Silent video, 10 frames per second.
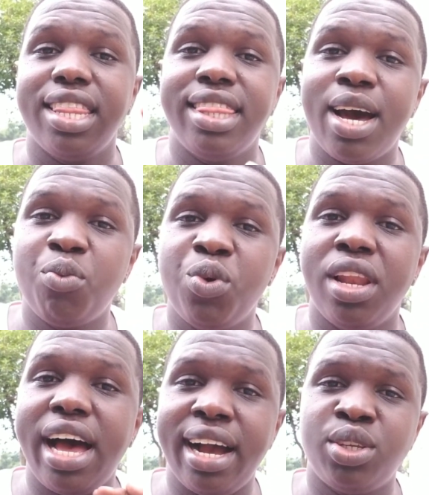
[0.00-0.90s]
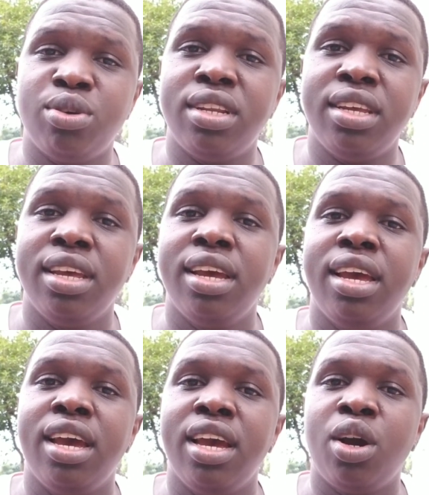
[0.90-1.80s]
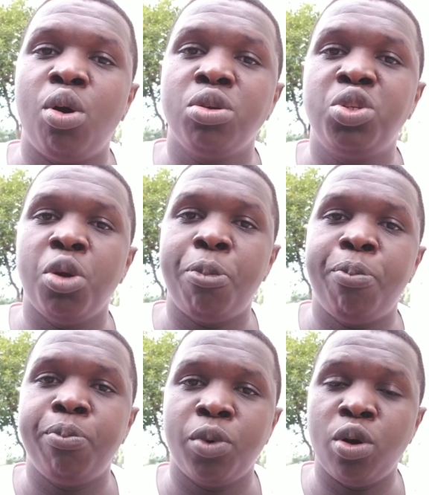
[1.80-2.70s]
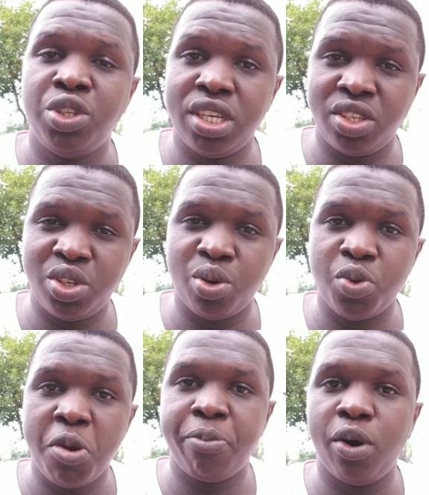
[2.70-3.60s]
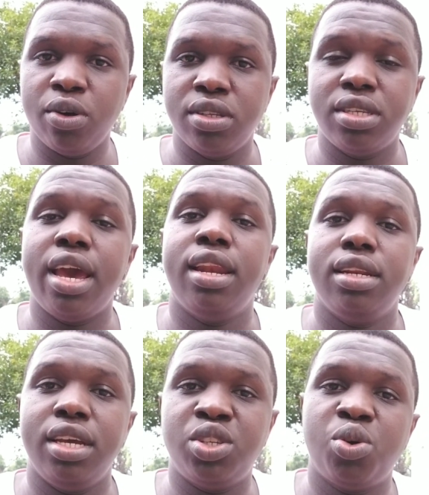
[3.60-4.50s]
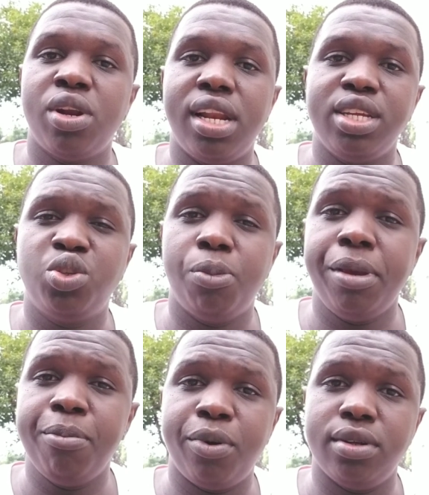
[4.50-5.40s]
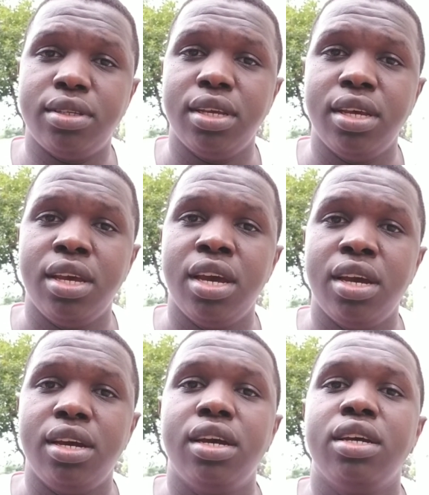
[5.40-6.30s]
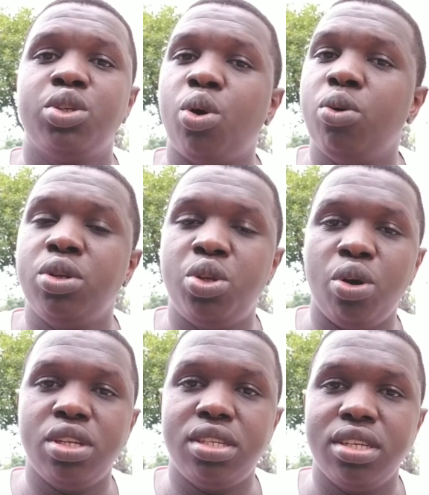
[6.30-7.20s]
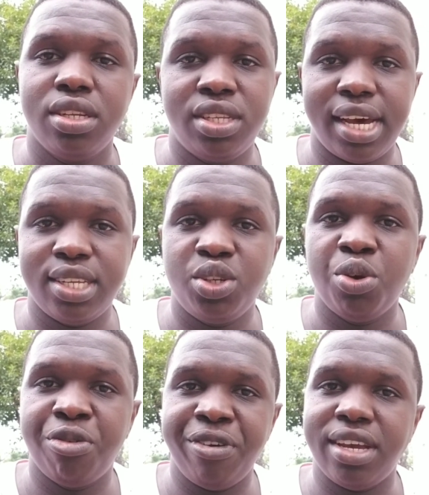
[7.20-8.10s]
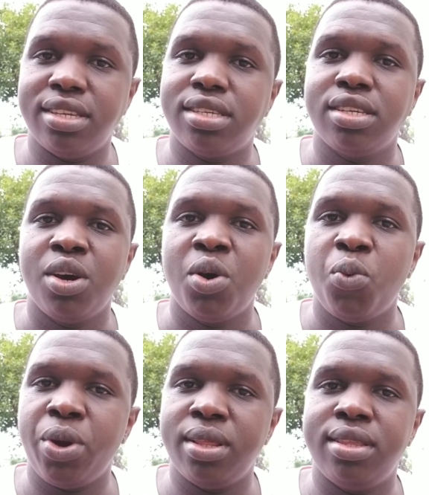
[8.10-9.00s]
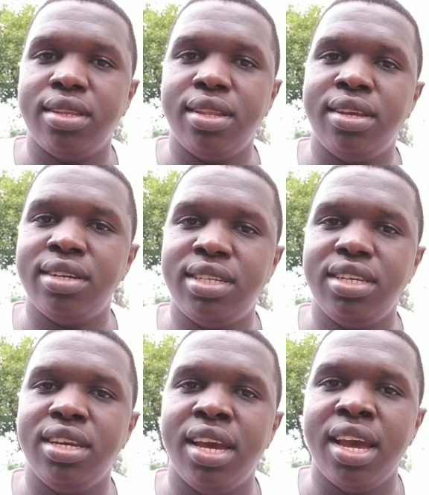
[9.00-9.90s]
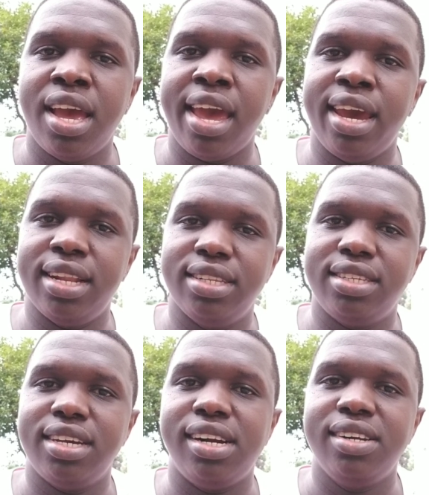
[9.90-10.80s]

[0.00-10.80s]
that will actually cause your congestion on your pores, and it's gonna lead to pimples. So don't touch your face with dirty hands.